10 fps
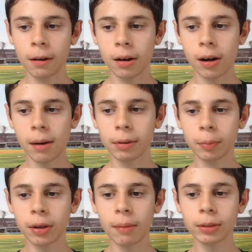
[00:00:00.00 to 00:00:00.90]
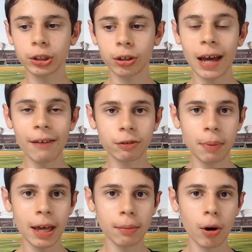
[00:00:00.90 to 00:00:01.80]
But the problem is they're going to have to
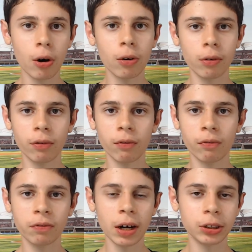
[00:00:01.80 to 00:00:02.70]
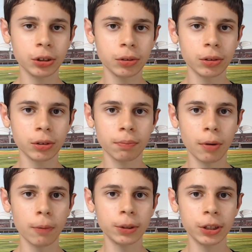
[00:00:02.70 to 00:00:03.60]
pay them all, Vlad Jr.,
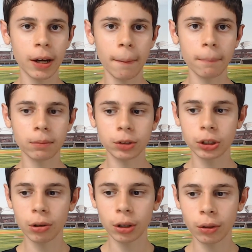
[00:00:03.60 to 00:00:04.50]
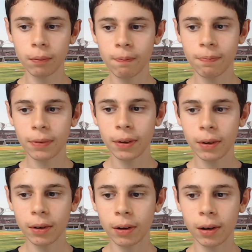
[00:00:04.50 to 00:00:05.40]
Bo Bichette, Soto.
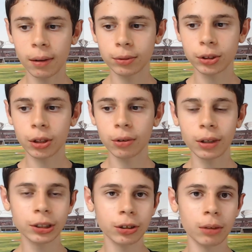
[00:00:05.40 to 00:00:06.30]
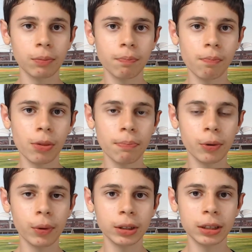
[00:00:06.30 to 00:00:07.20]
So unless they're going to
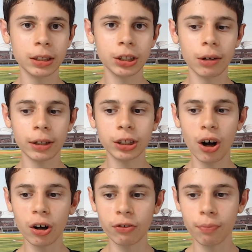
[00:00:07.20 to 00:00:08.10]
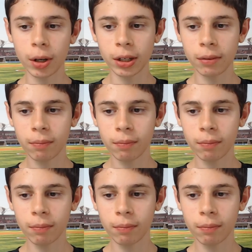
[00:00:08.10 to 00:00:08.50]
be willing to dish out a ton of money,